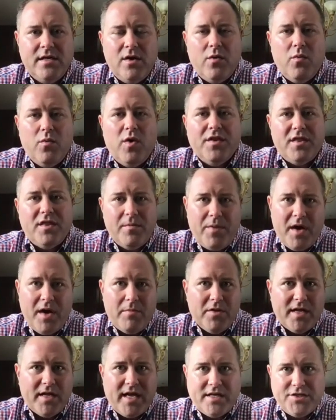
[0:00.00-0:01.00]
what the
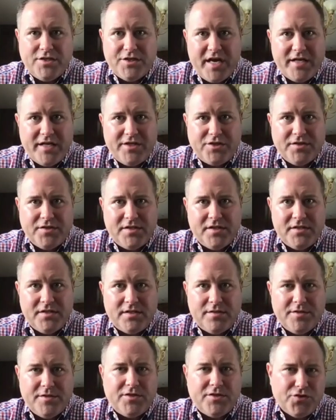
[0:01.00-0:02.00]
public education
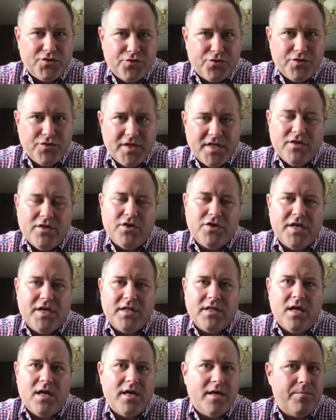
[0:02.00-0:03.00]
system is truly looking
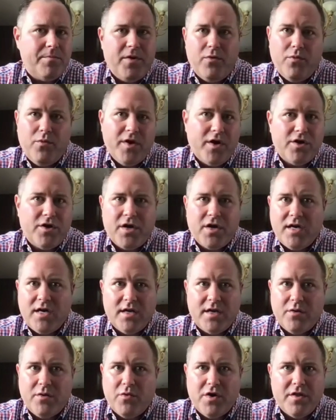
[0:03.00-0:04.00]
like, but we're not
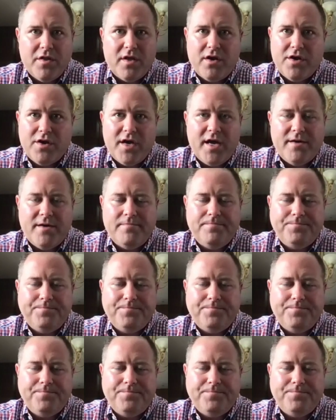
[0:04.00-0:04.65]
anywhere there yet.